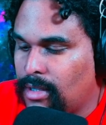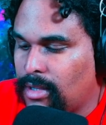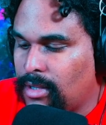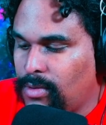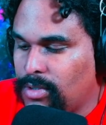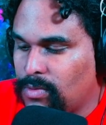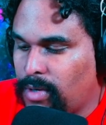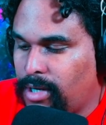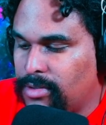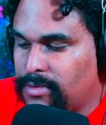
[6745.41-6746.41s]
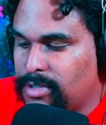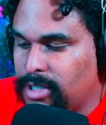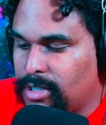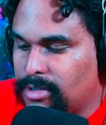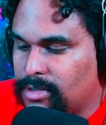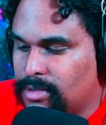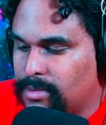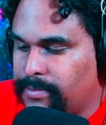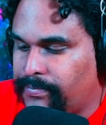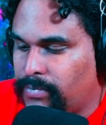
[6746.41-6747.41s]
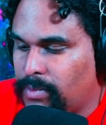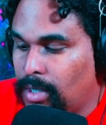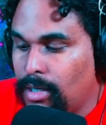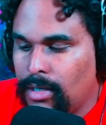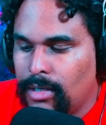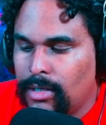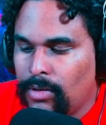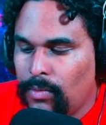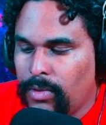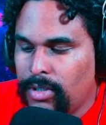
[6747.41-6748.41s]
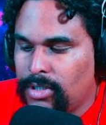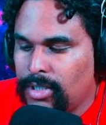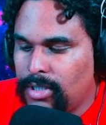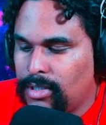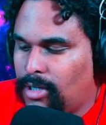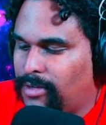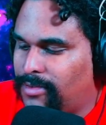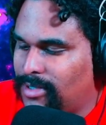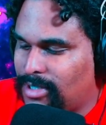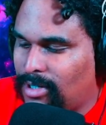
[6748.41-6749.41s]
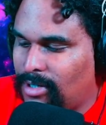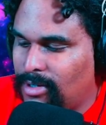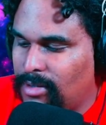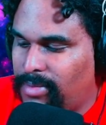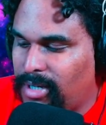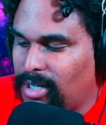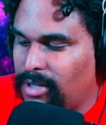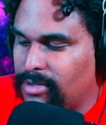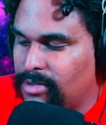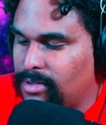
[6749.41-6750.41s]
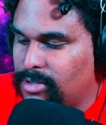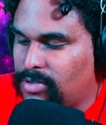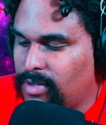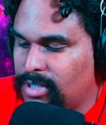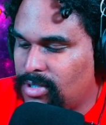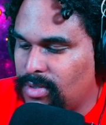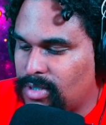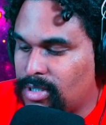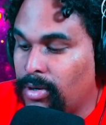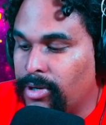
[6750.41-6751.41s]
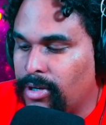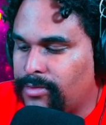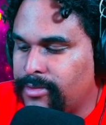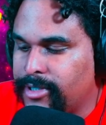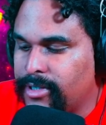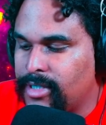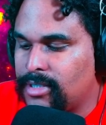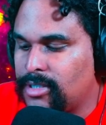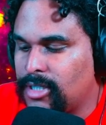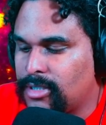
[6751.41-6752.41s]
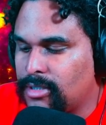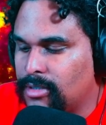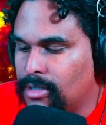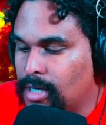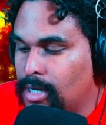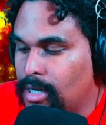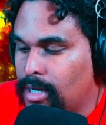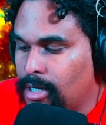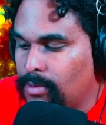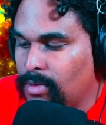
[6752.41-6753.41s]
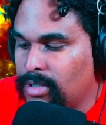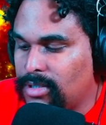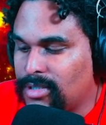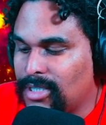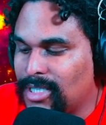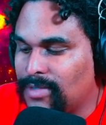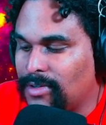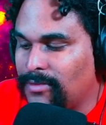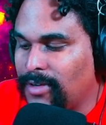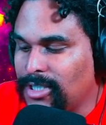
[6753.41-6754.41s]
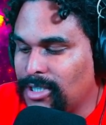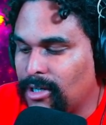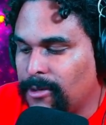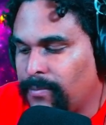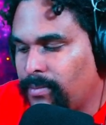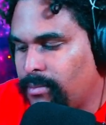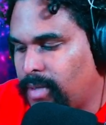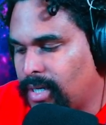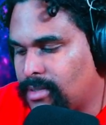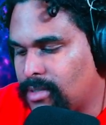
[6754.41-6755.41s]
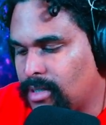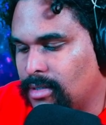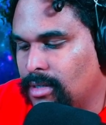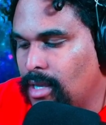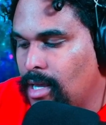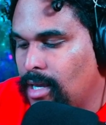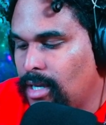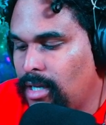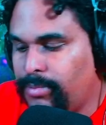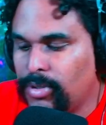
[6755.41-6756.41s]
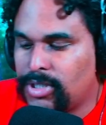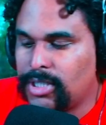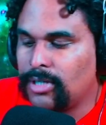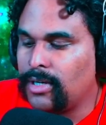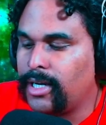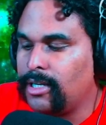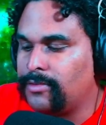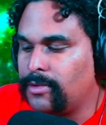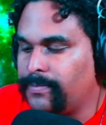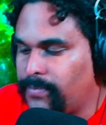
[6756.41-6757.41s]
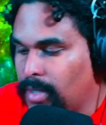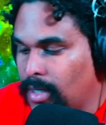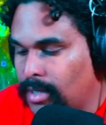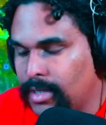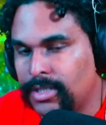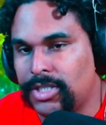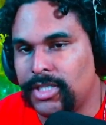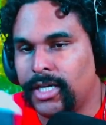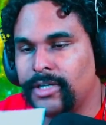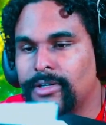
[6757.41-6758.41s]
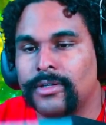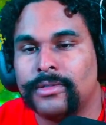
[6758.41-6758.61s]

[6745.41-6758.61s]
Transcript: There was a round of snickers. We could get off this car and pick another. The train's going slow enough, Darius suggested. Where is your sense of adventure? Max said. He pushed Sarah ahead of him as she guided her.